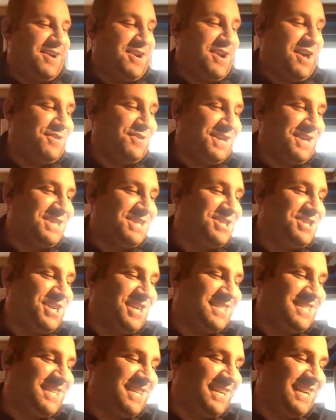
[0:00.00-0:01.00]
Nothing's
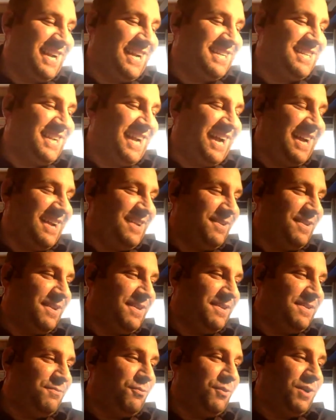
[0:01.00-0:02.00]
just in.
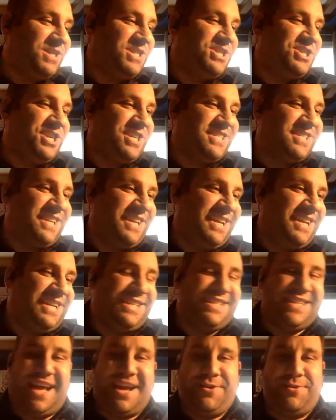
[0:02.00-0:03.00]
What's just in
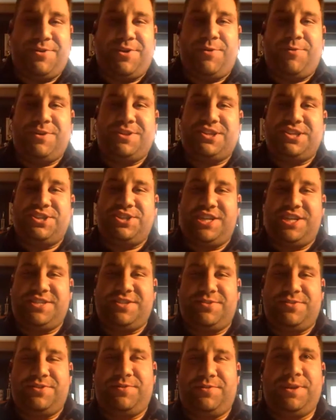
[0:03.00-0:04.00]
is I don't know what the
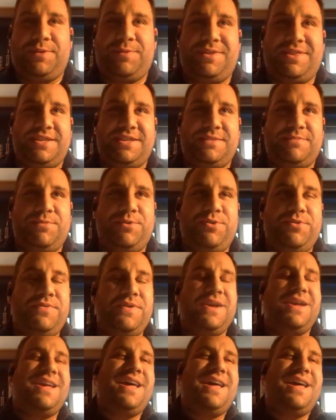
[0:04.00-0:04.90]
Jets are doing with move.